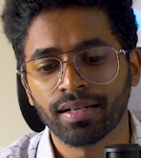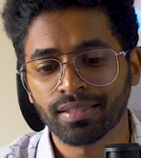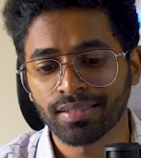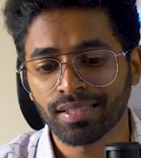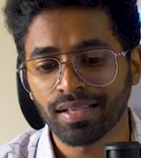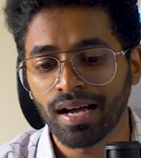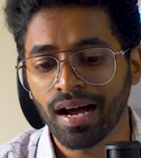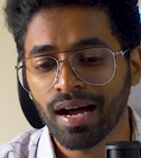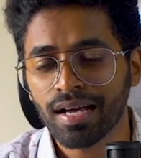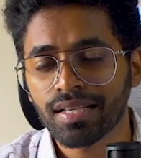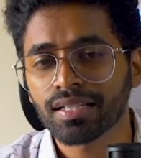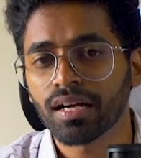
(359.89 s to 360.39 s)

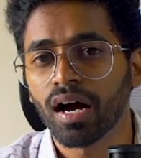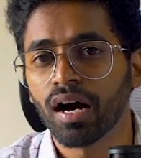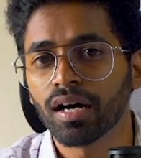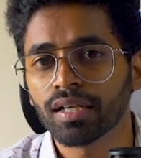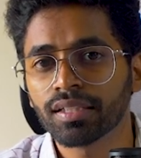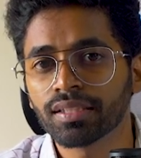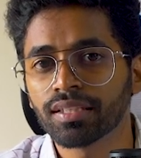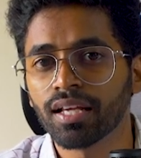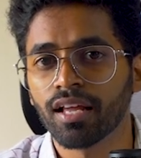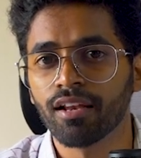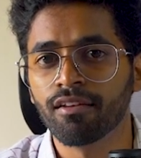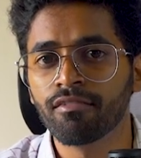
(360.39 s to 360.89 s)
Let's ask
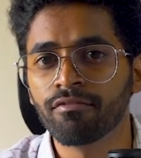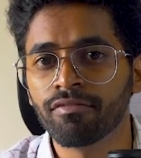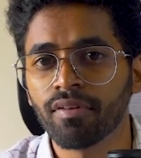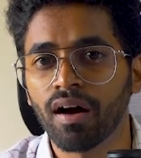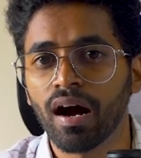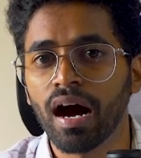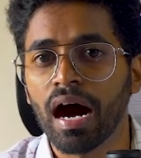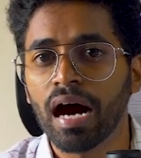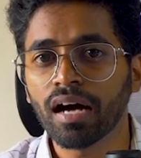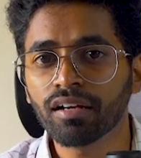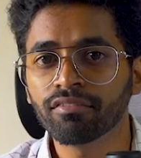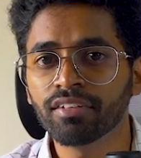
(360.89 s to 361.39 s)
ourselves,
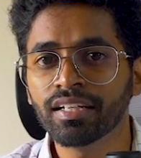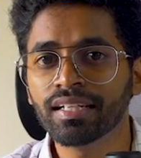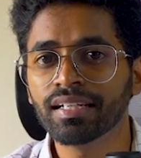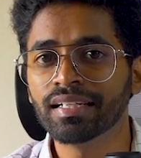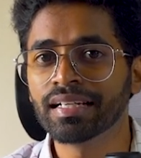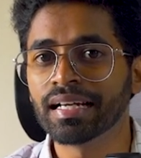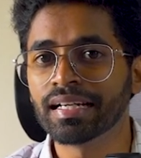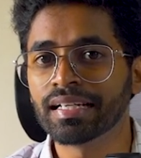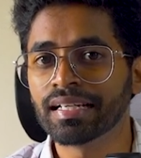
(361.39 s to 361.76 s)
are we